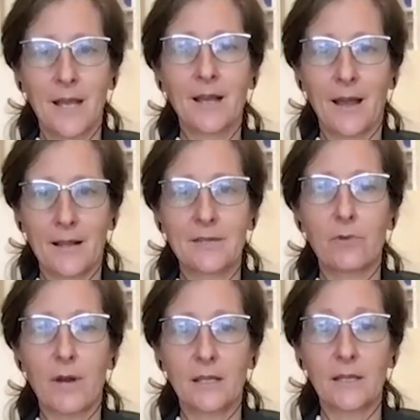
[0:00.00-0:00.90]
kinds of
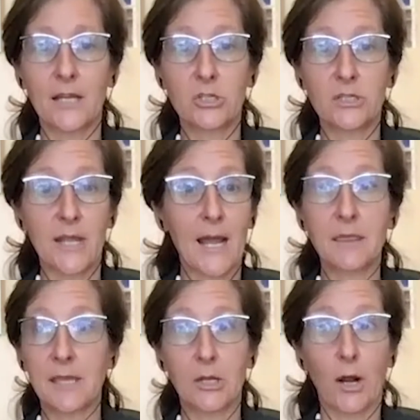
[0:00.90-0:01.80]
regulations that I
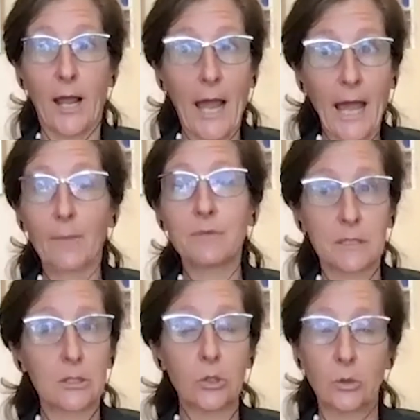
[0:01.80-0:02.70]
think are
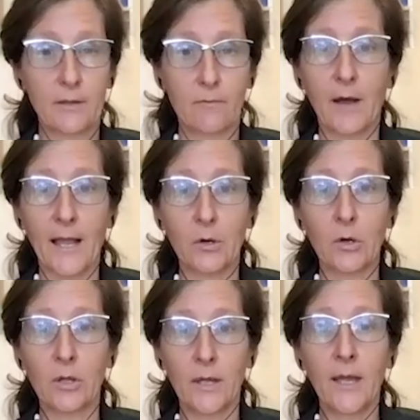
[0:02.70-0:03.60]
absolutely
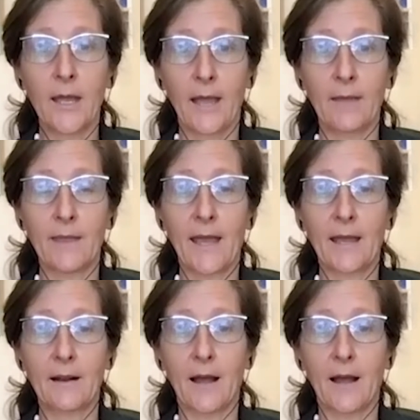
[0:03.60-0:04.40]
vital, and that